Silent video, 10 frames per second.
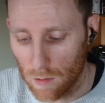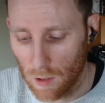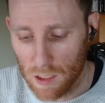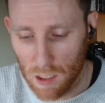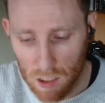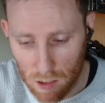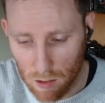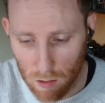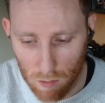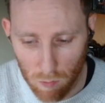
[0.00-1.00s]
listens
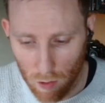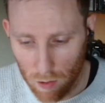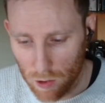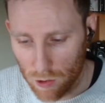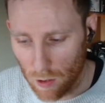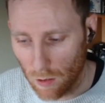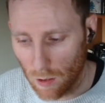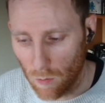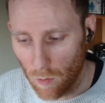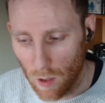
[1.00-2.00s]
to what they're
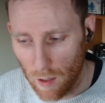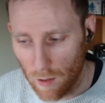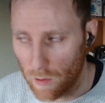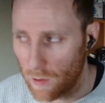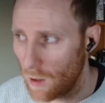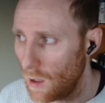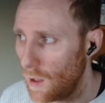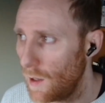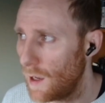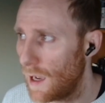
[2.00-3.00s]
struggling with,
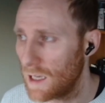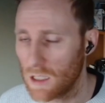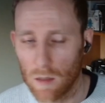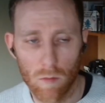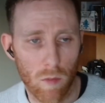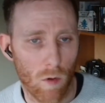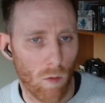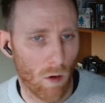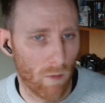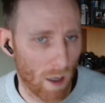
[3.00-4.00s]
asks them
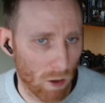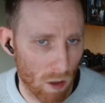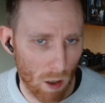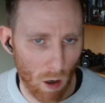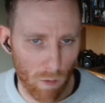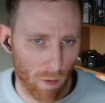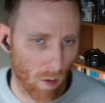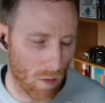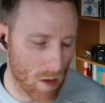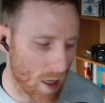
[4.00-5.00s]
what value they got
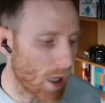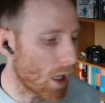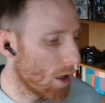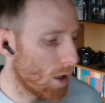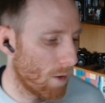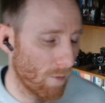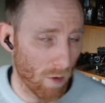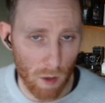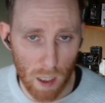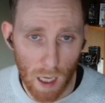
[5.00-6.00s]
from the
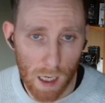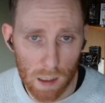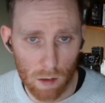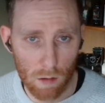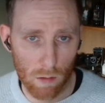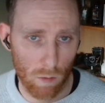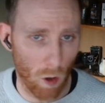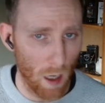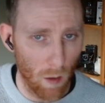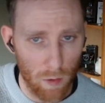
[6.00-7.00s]
guide,
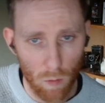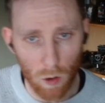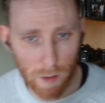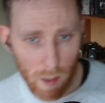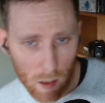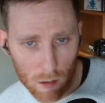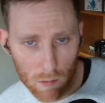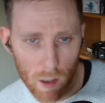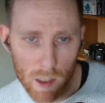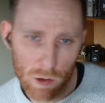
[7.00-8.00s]
what helped them, what didn't,
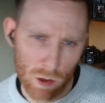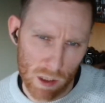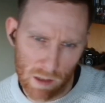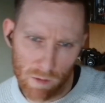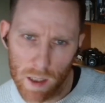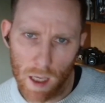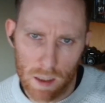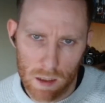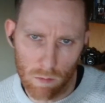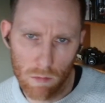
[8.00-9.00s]
right? So she's even getting
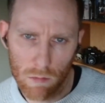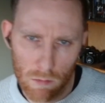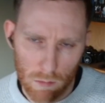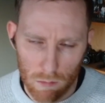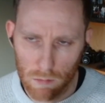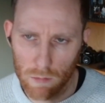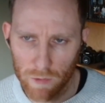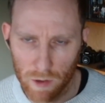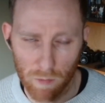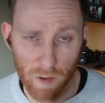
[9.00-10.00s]
some
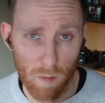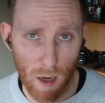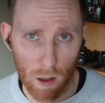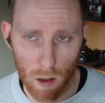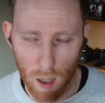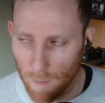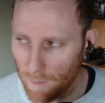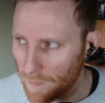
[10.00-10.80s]
feedback on that.